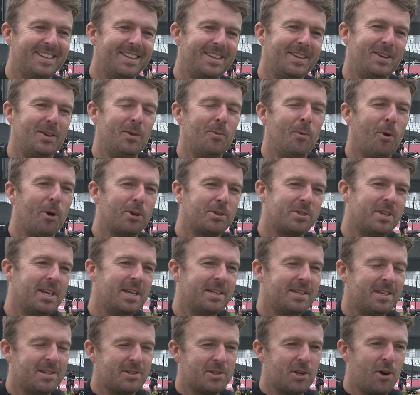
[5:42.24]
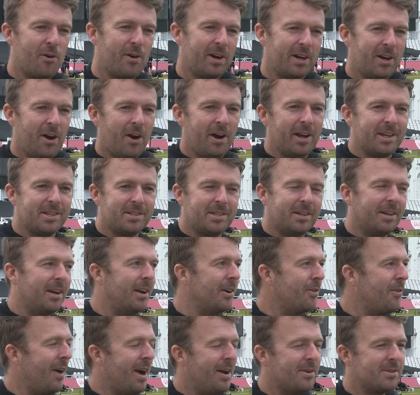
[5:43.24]
you watch these historic nights
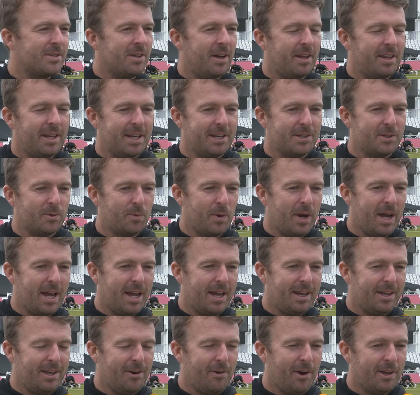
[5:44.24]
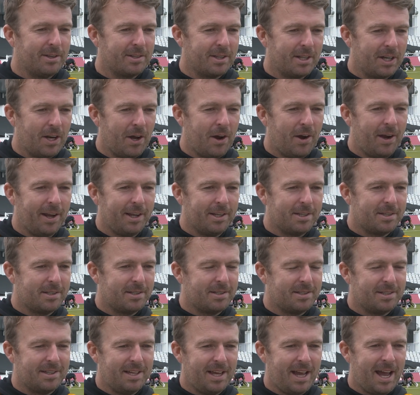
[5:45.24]
at grounds like this where you're under the
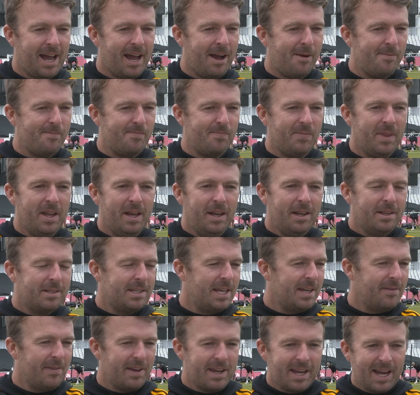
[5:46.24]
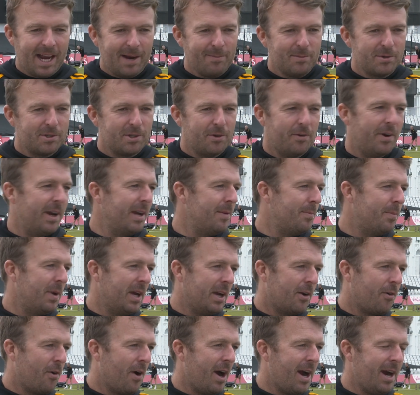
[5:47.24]
lights, TV cameras are in,
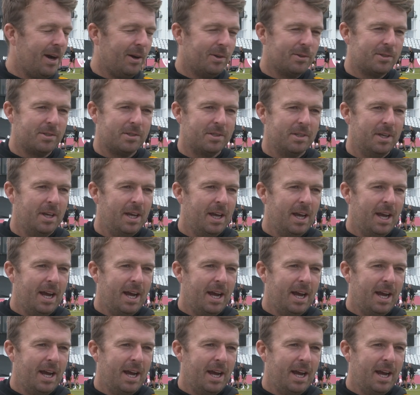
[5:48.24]
big crowds,